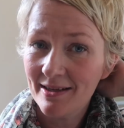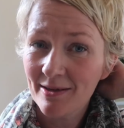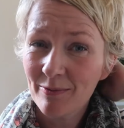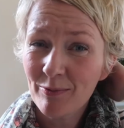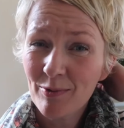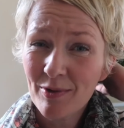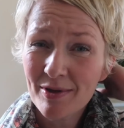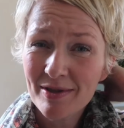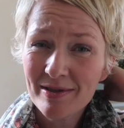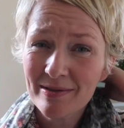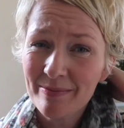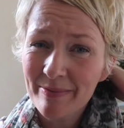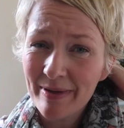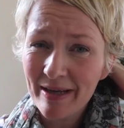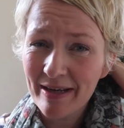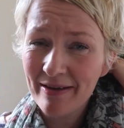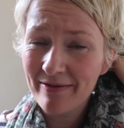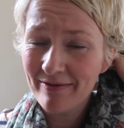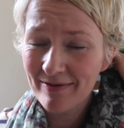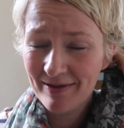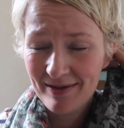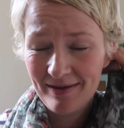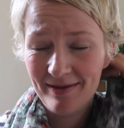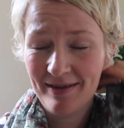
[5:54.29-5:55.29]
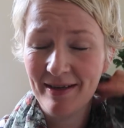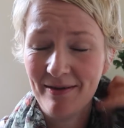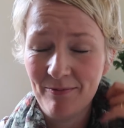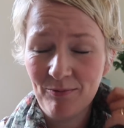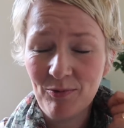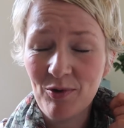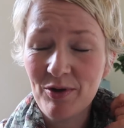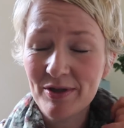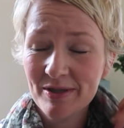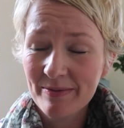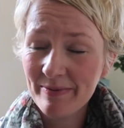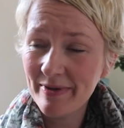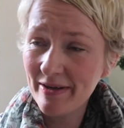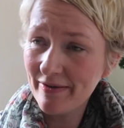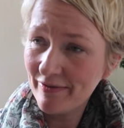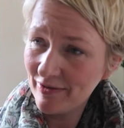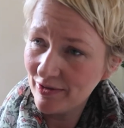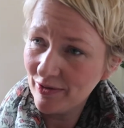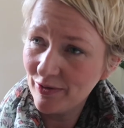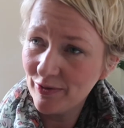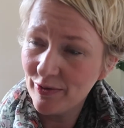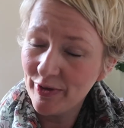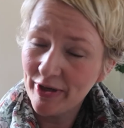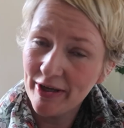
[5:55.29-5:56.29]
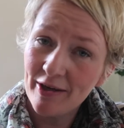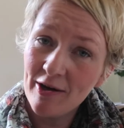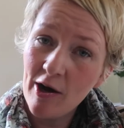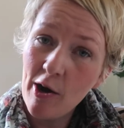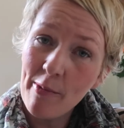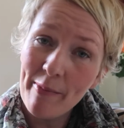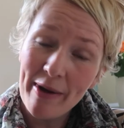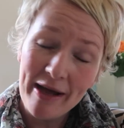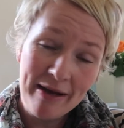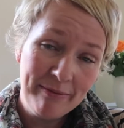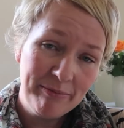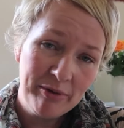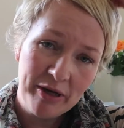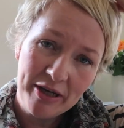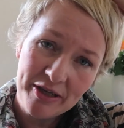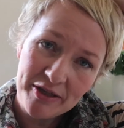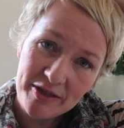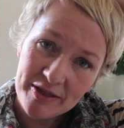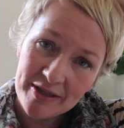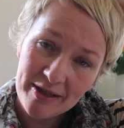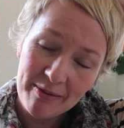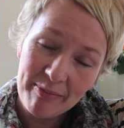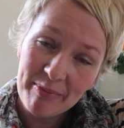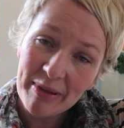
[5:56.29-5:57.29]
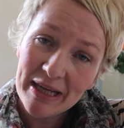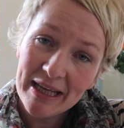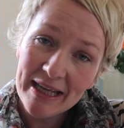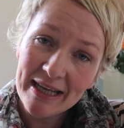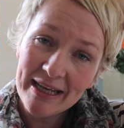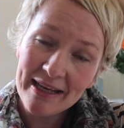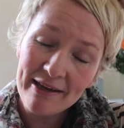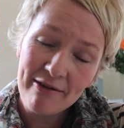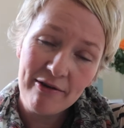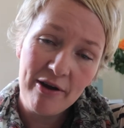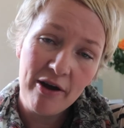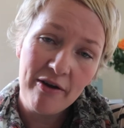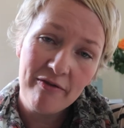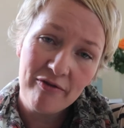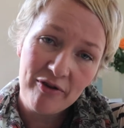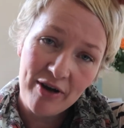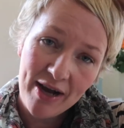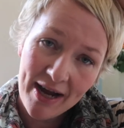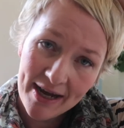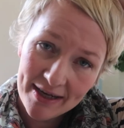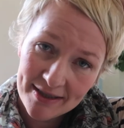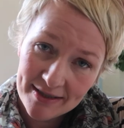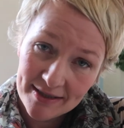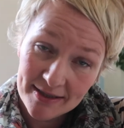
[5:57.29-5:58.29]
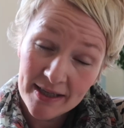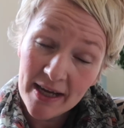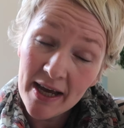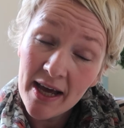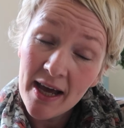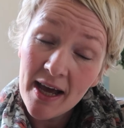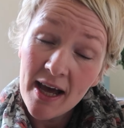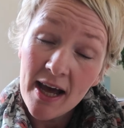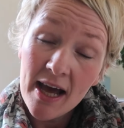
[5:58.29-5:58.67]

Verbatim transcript: It was a bit of a, it was a bit of an annoying comment, but I just completely overreacted.